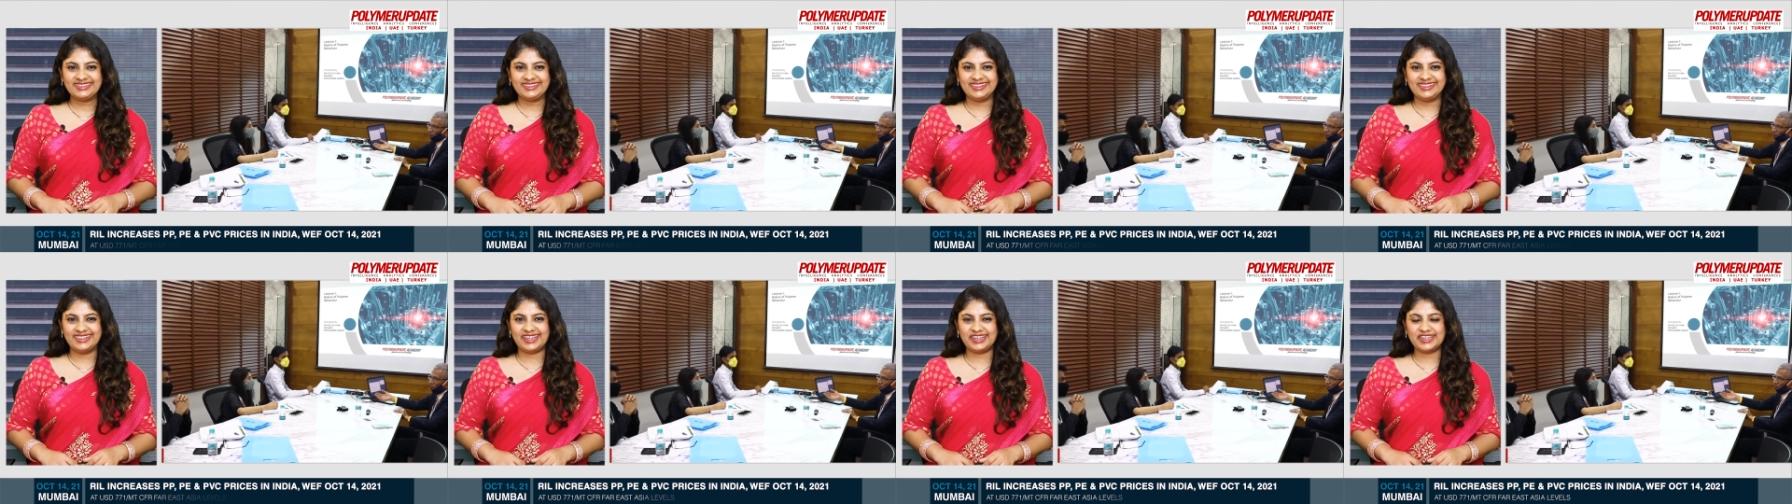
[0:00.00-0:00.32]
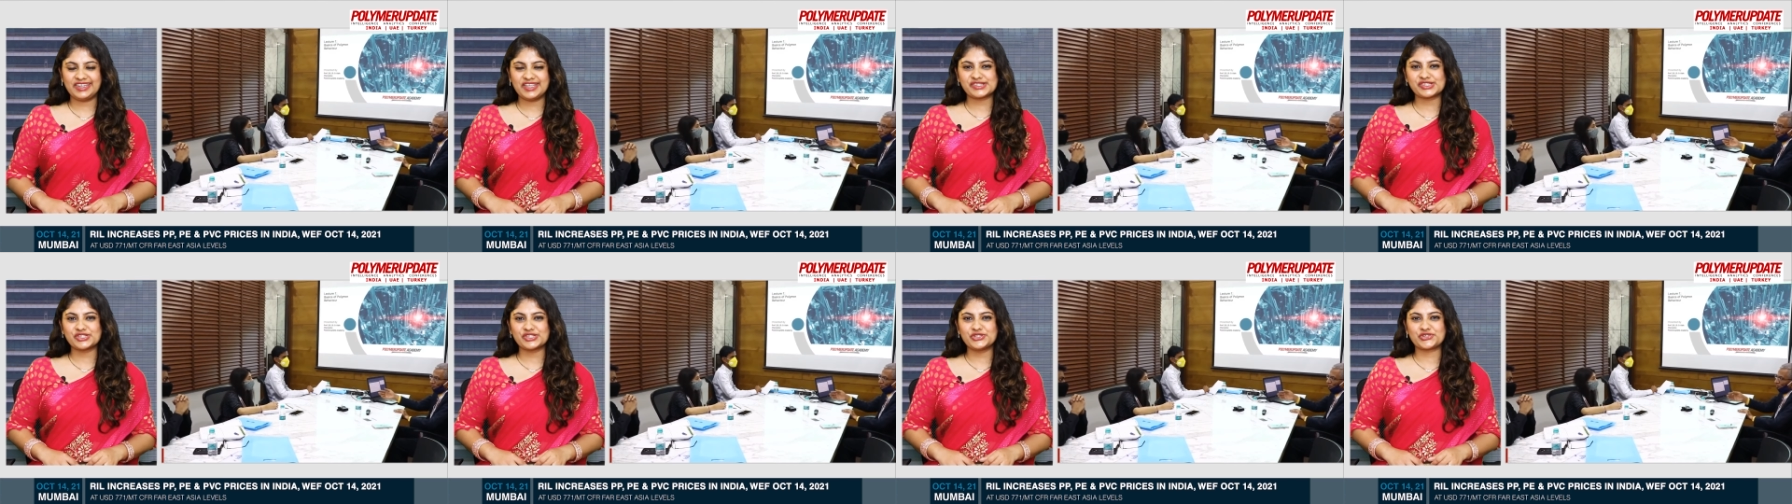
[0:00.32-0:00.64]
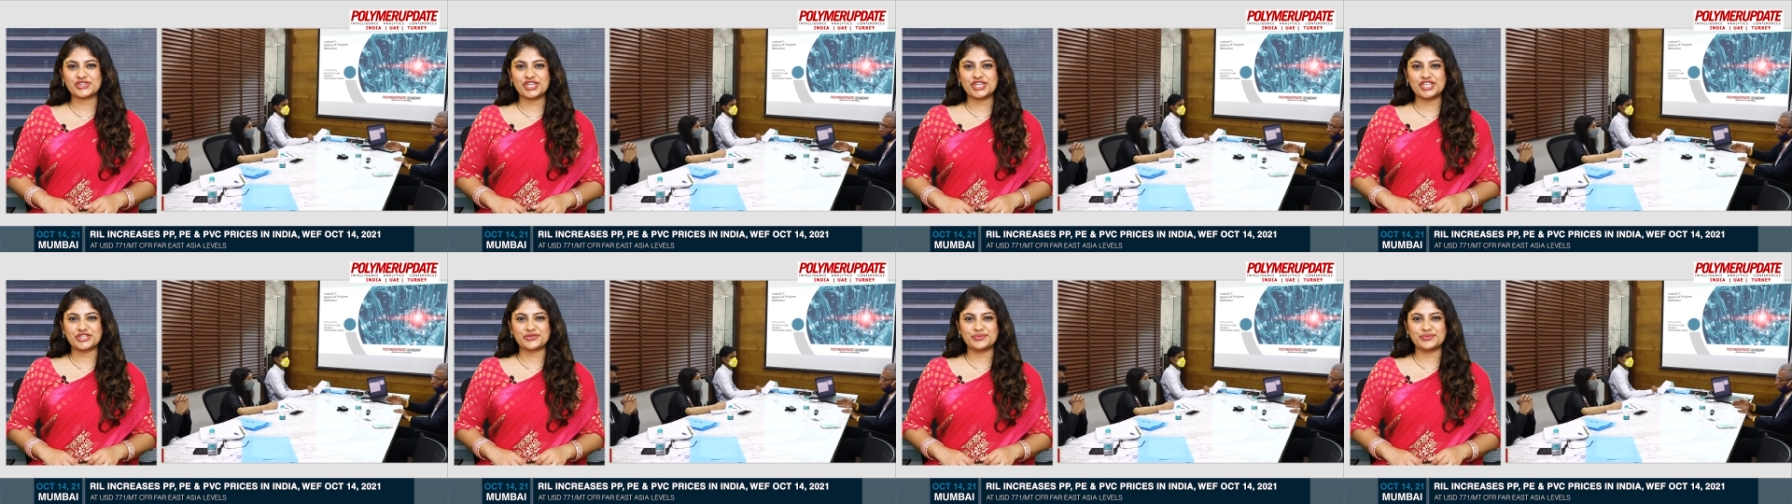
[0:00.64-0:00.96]
Ladies and
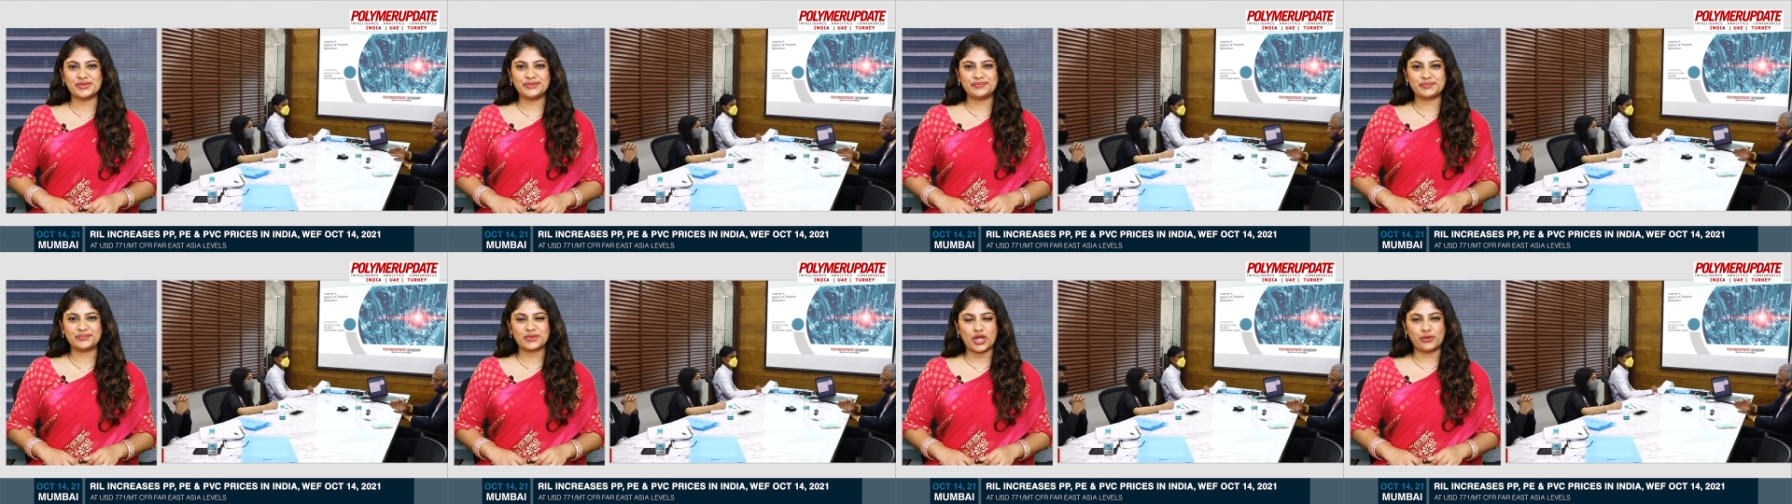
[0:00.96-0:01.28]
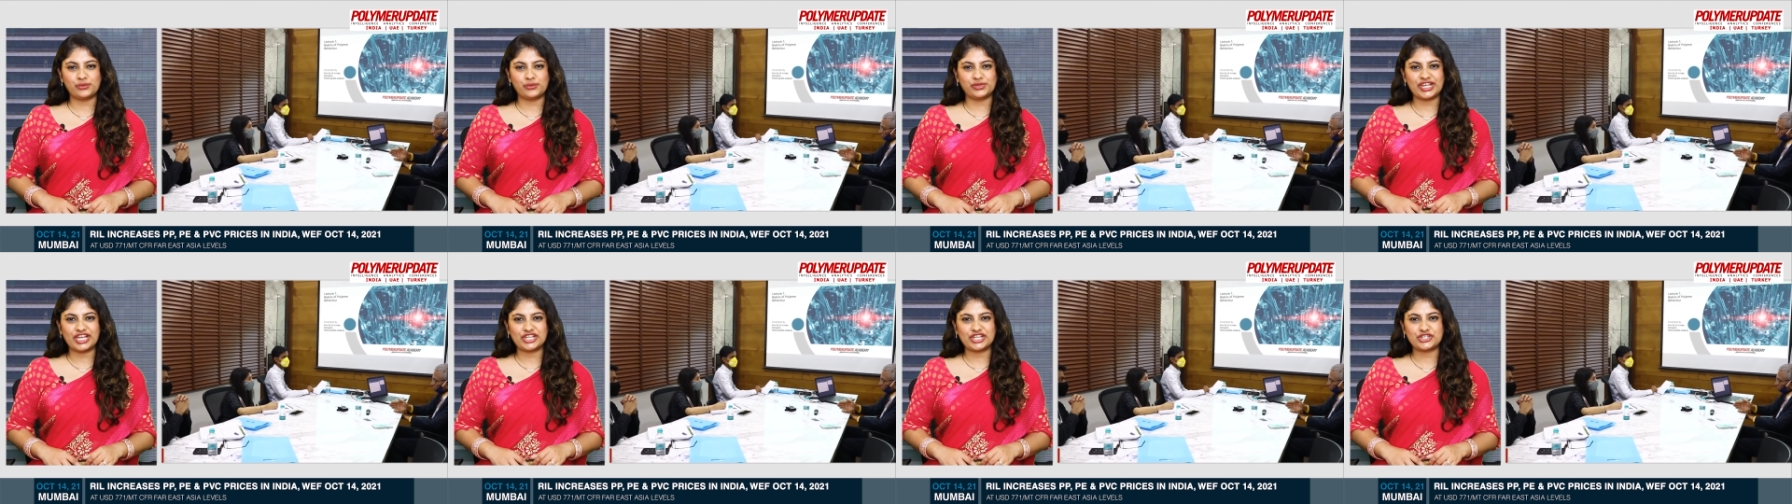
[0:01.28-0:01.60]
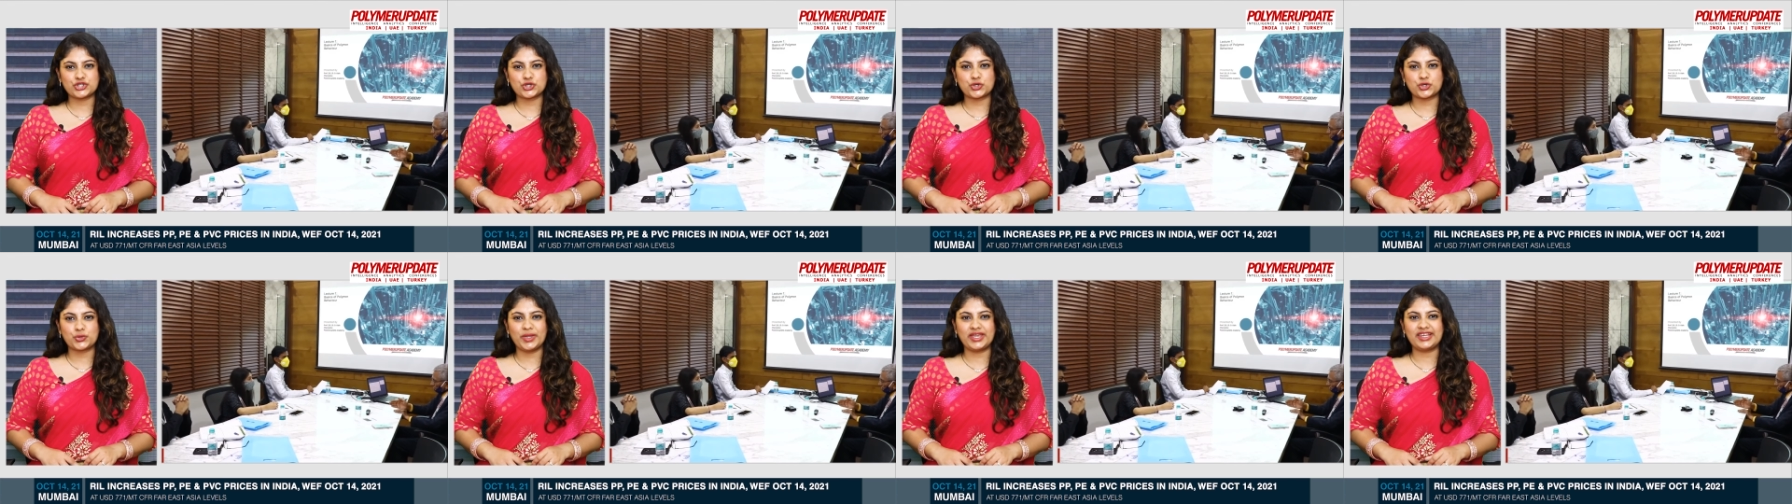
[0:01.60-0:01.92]
gentlemen, I would like
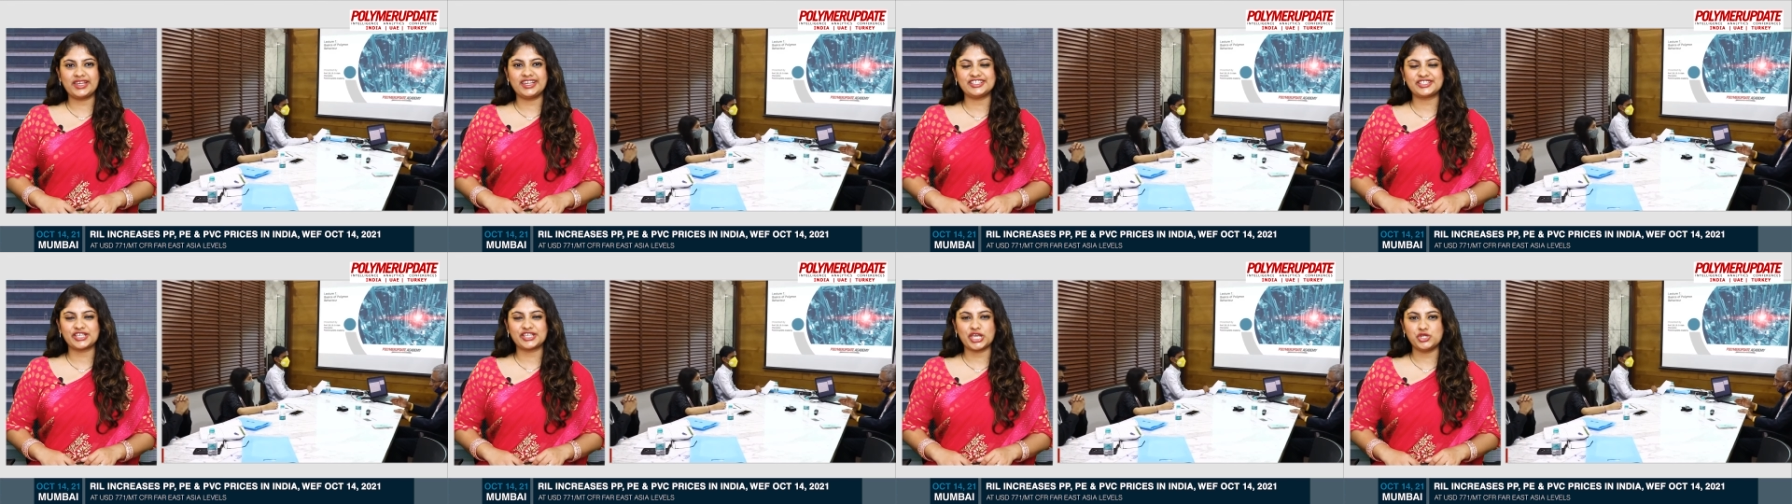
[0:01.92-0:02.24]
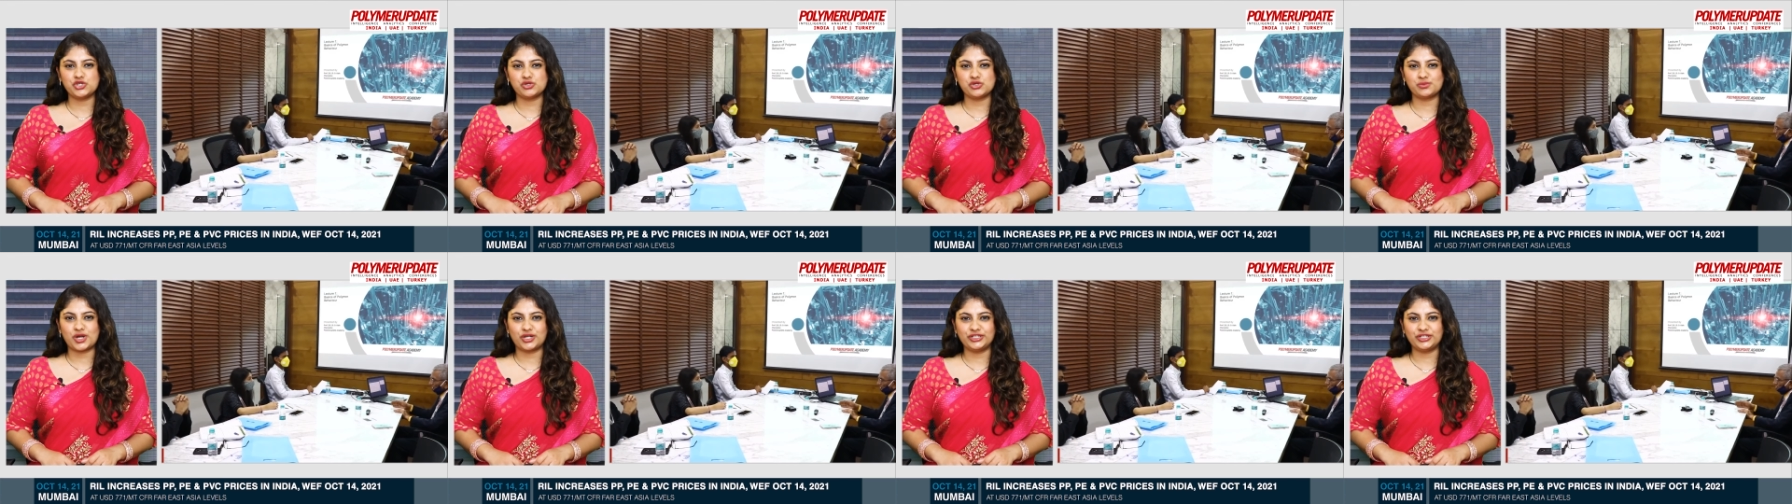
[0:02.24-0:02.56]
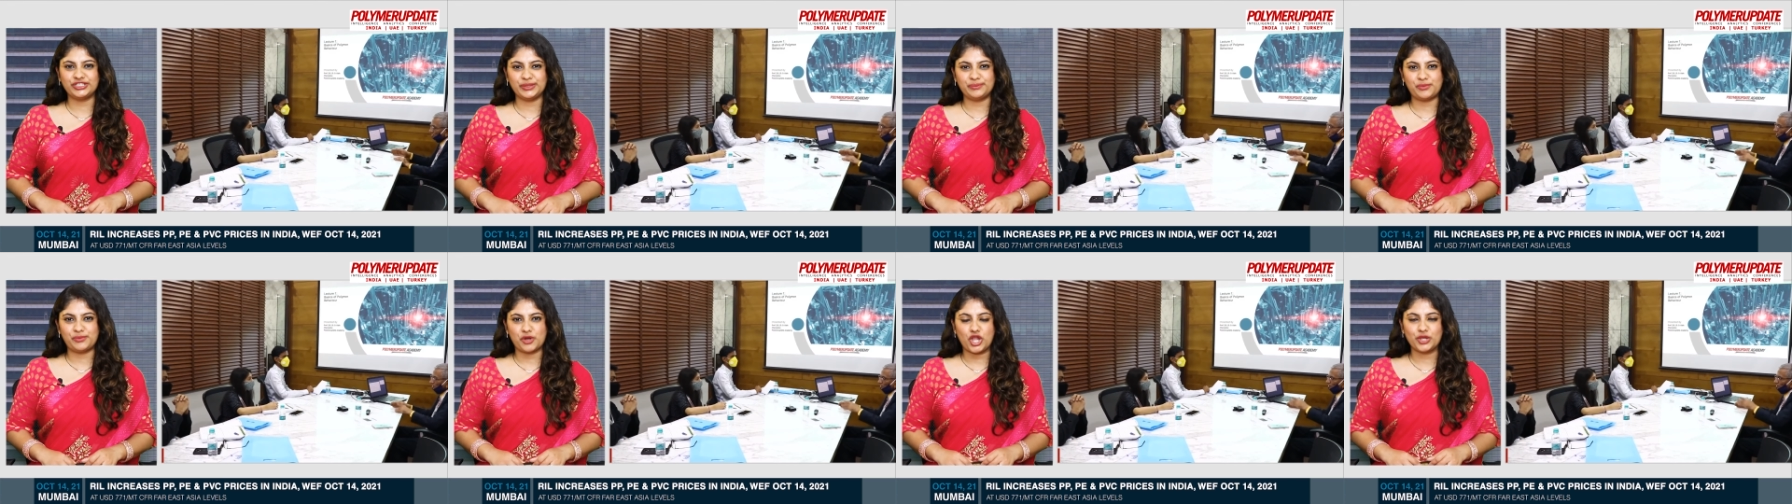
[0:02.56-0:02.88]
to quickly tell you
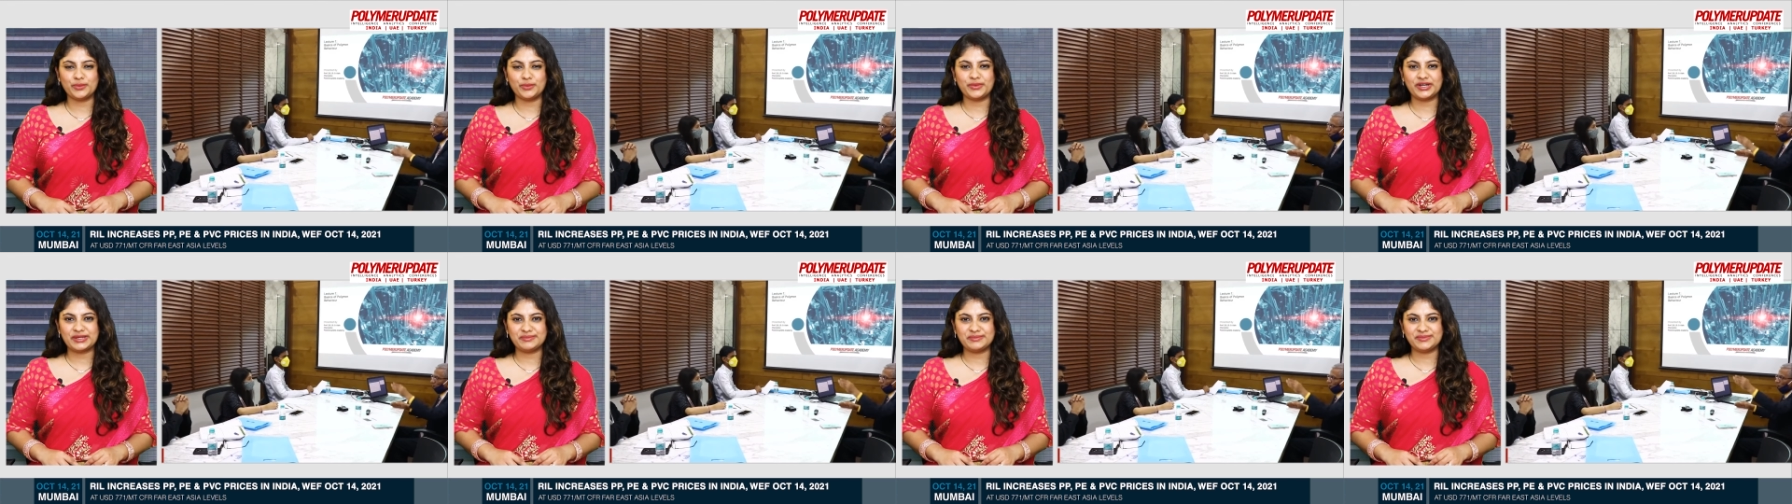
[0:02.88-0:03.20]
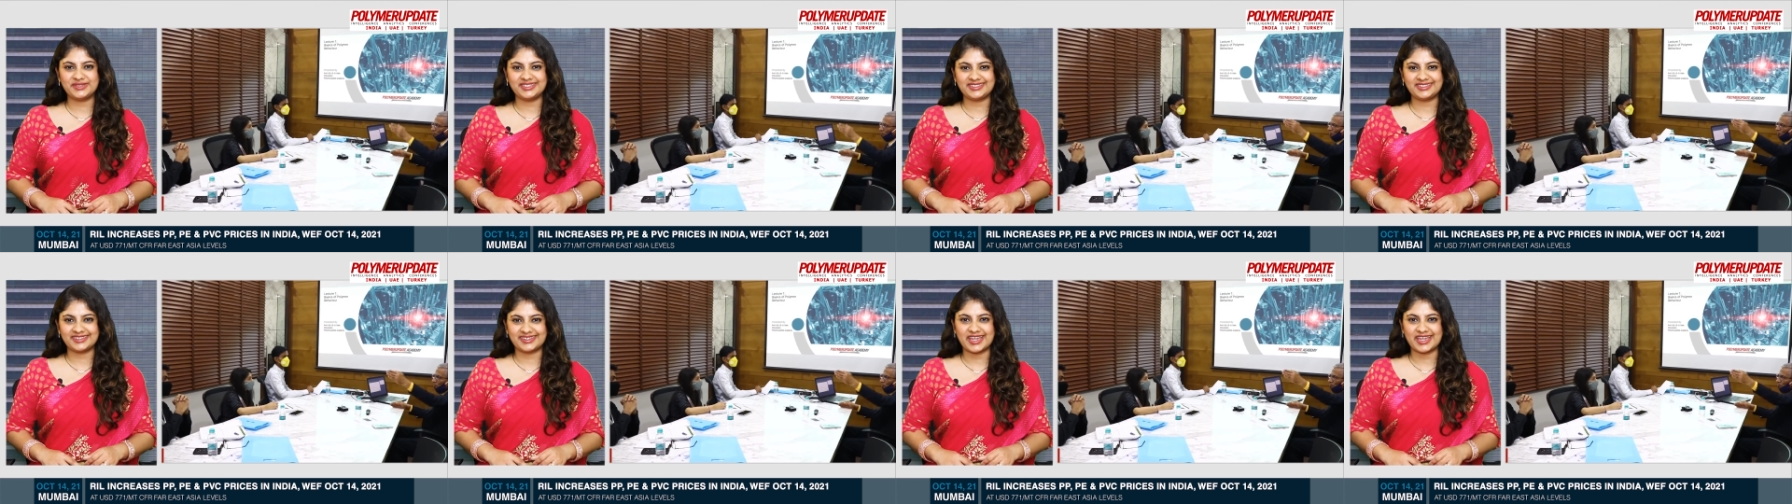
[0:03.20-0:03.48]
about the Polymer Update